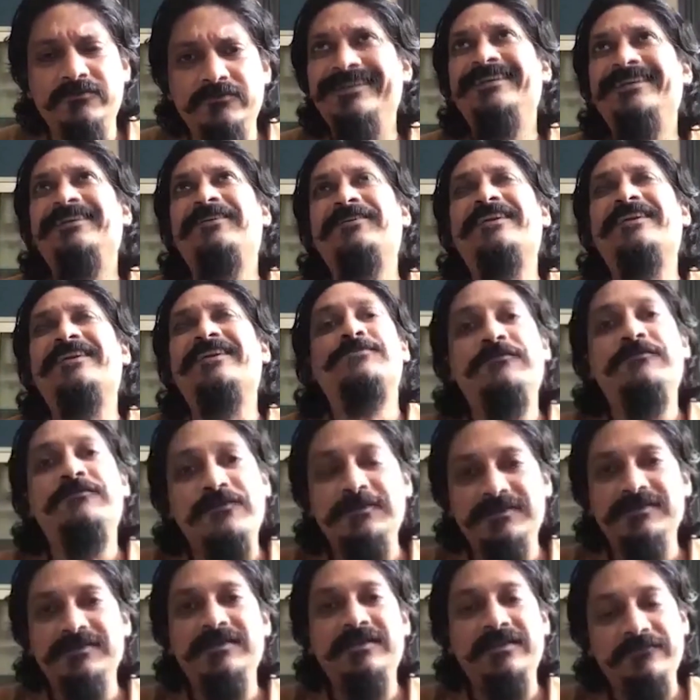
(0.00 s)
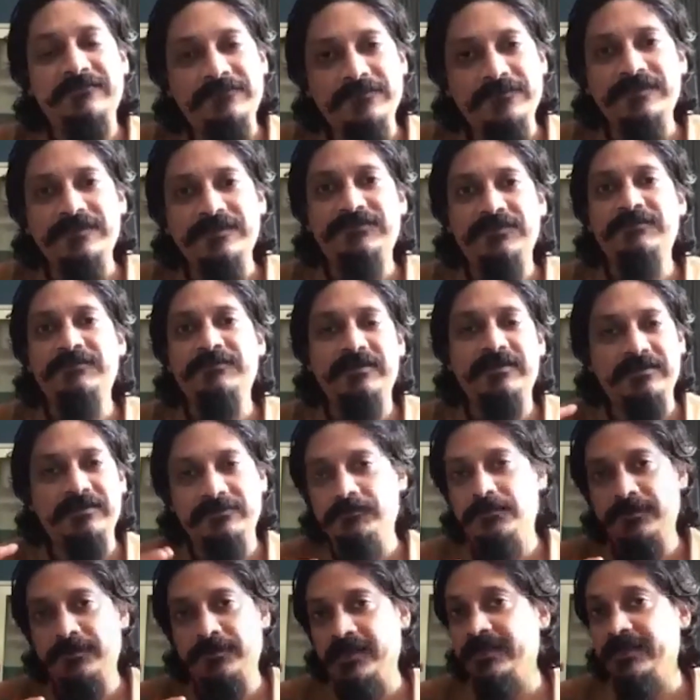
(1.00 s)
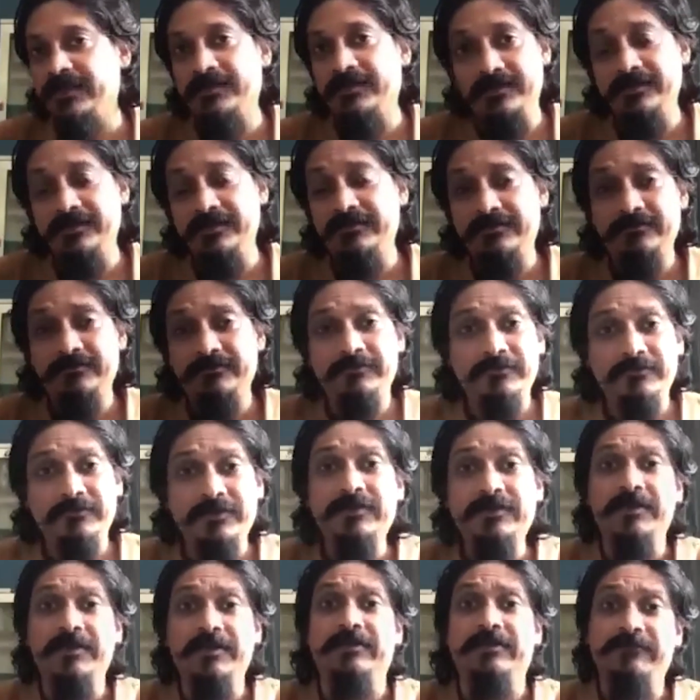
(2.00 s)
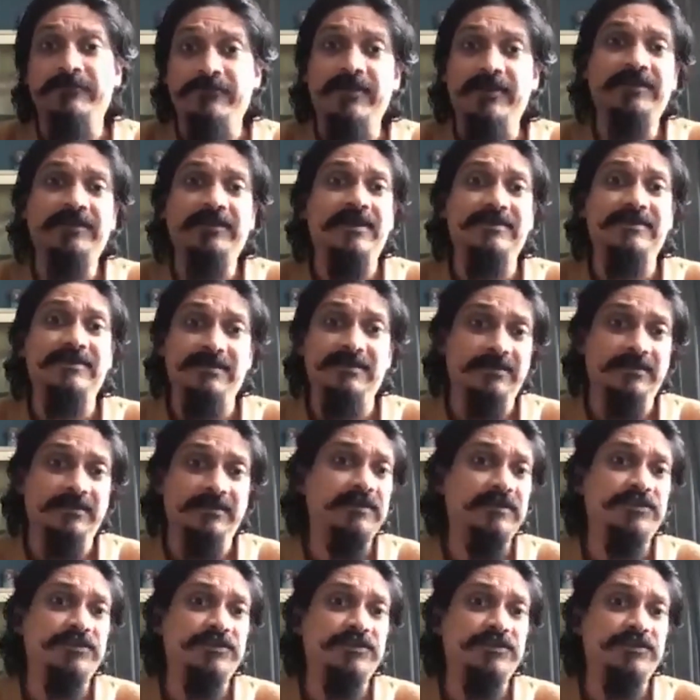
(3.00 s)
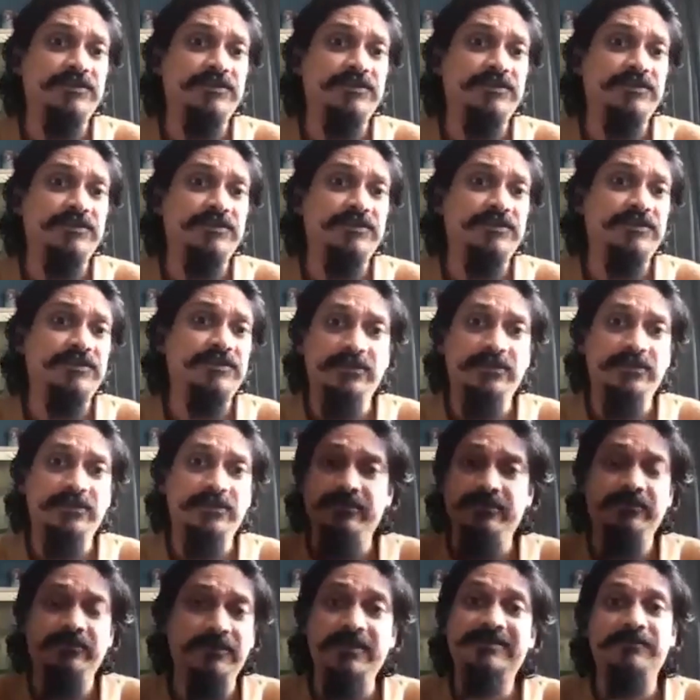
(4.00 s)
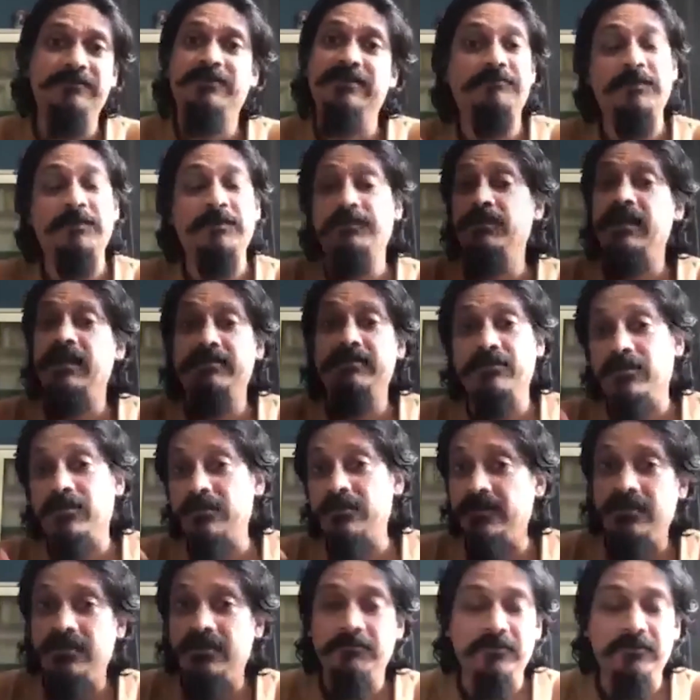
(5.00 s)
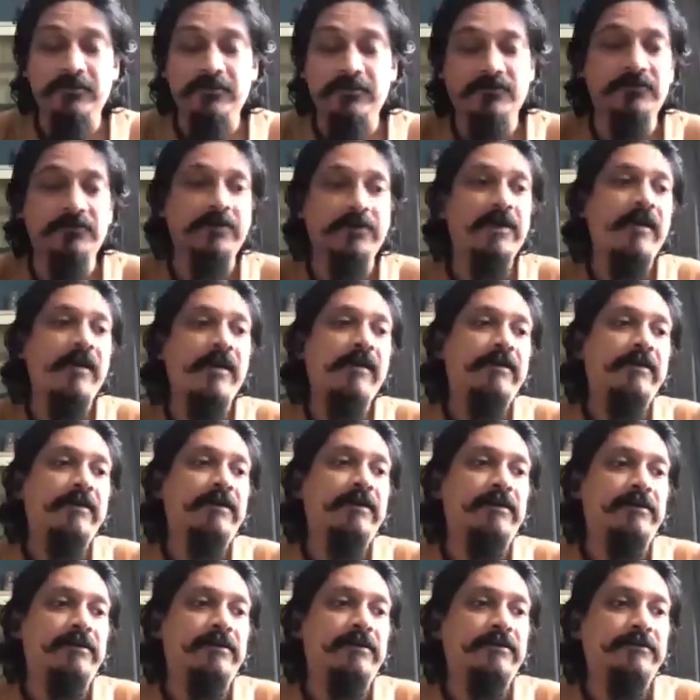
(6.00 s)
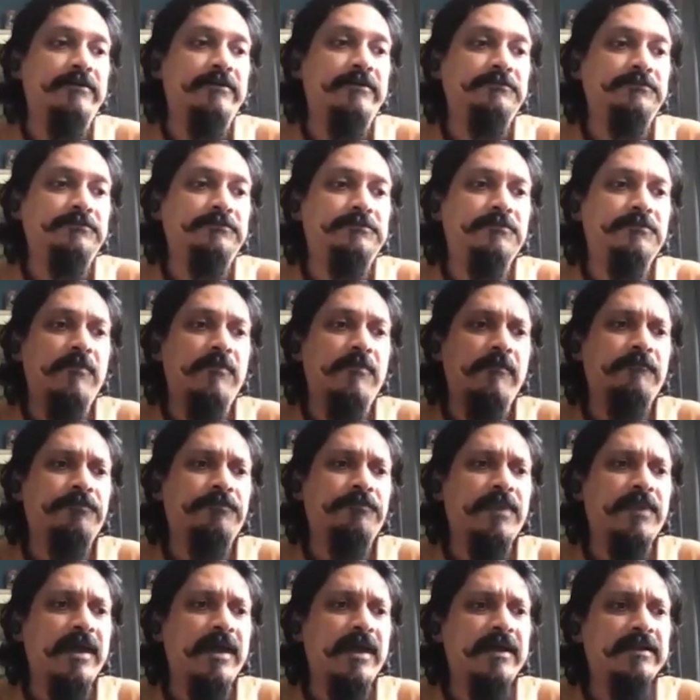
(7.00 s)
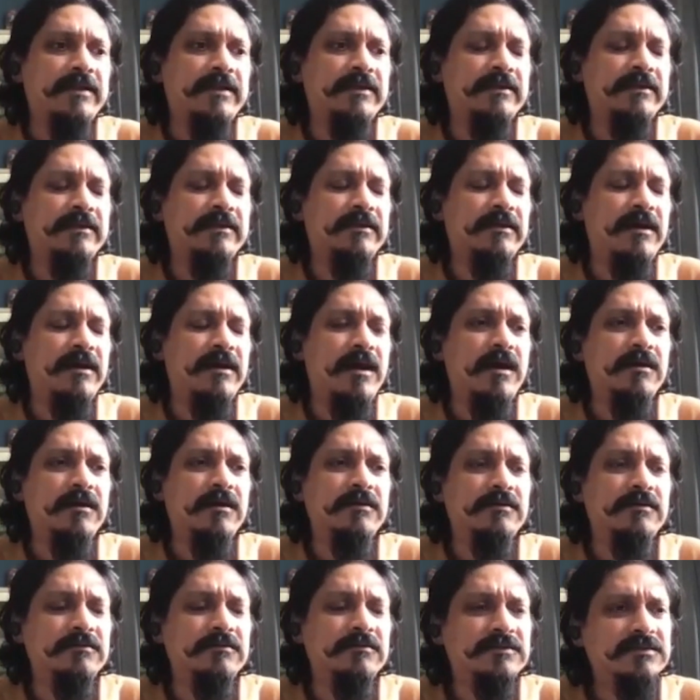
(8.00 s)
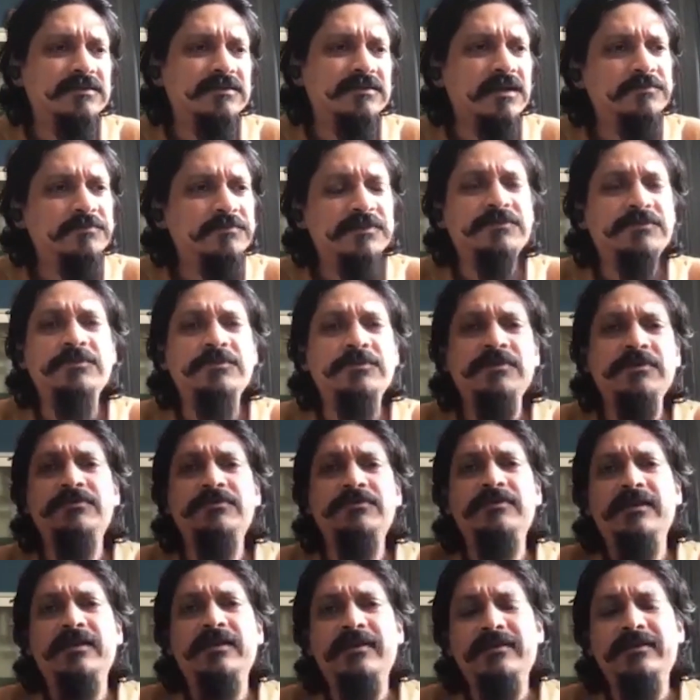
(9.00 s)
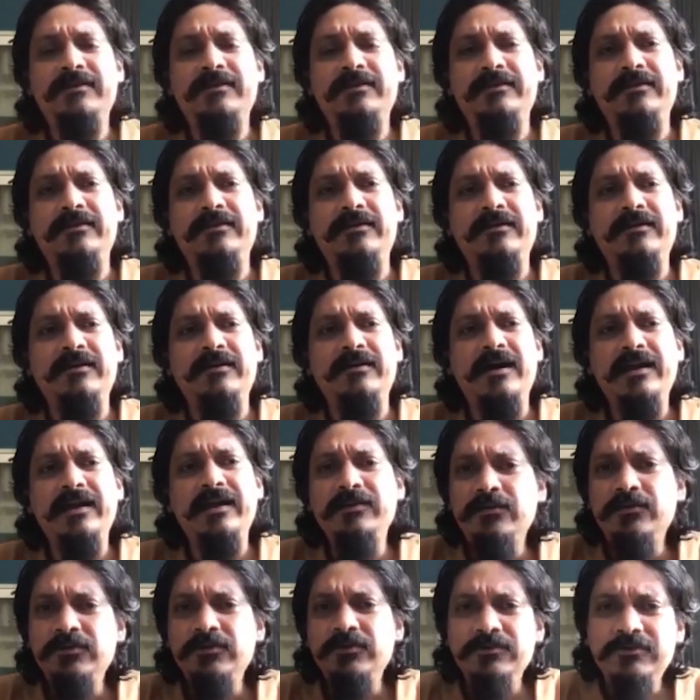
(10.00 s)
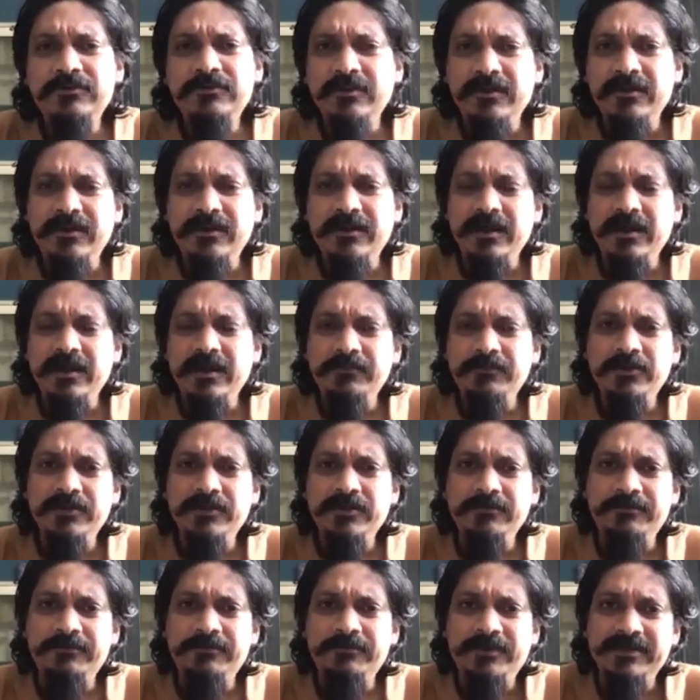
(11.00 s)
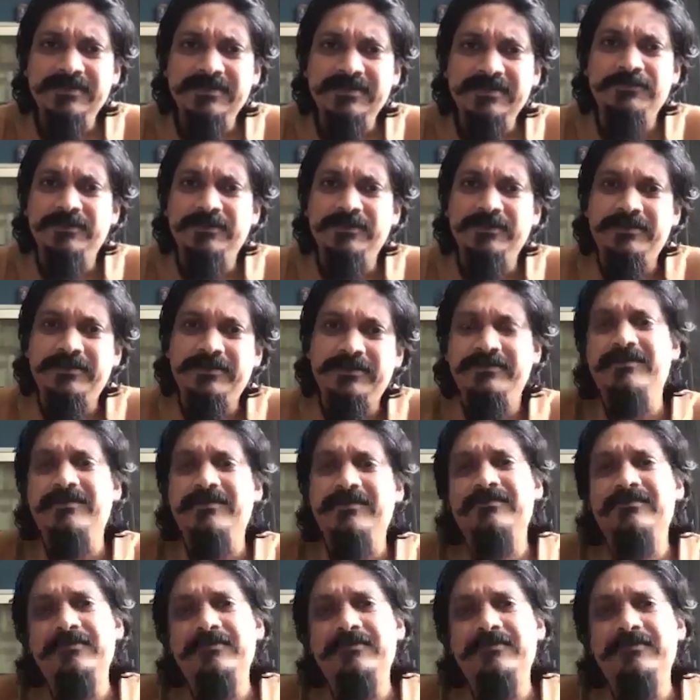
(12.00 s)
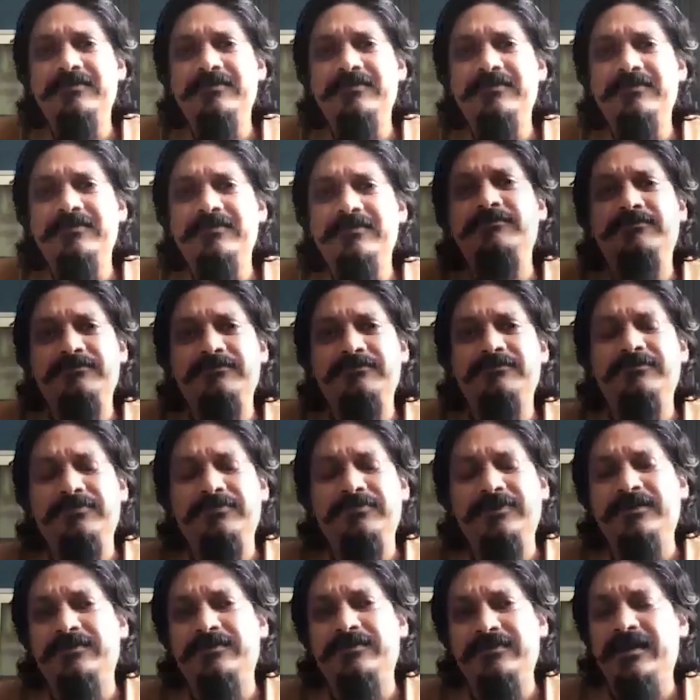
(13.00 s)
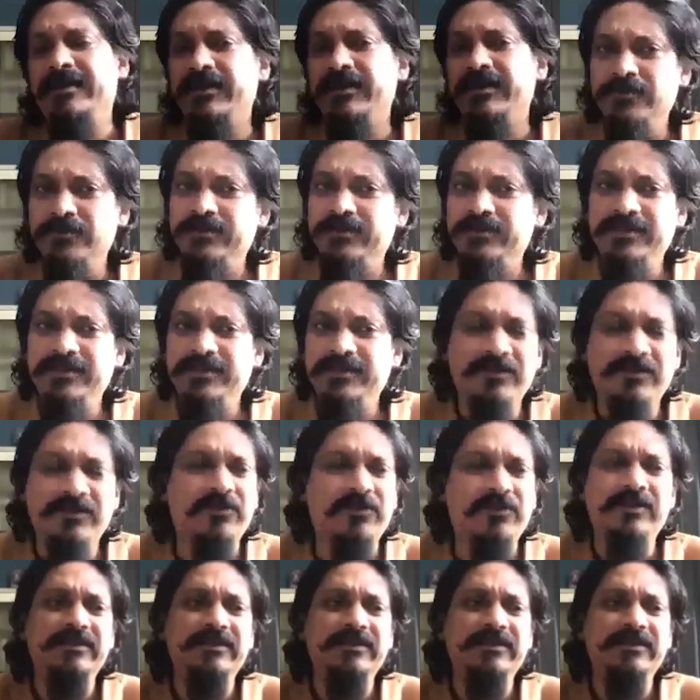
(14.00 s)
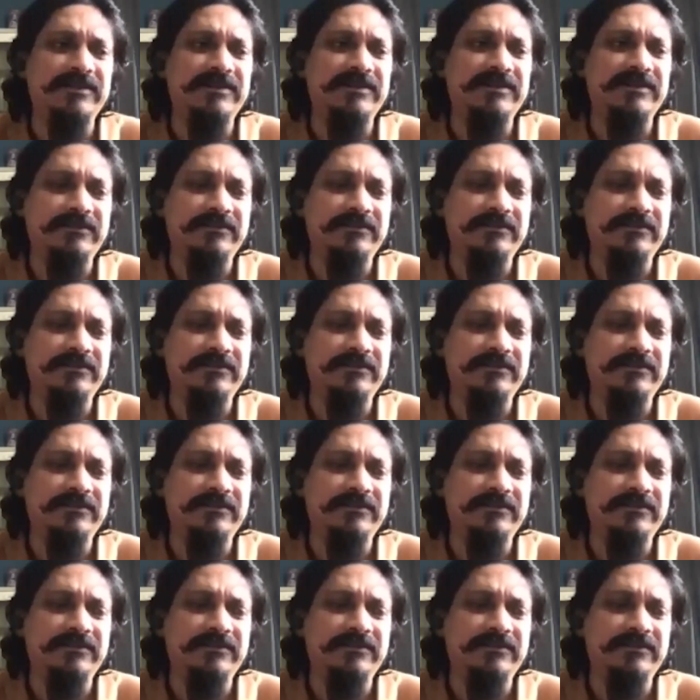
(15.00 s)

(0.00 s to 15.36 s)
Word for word: person and the first film that that did it great fantastic they, you know they did something that people had not done before uh, right. and uh, subsequent to that, uh, I don't. Uh, I'm not impressed with another, and I don't think the audience even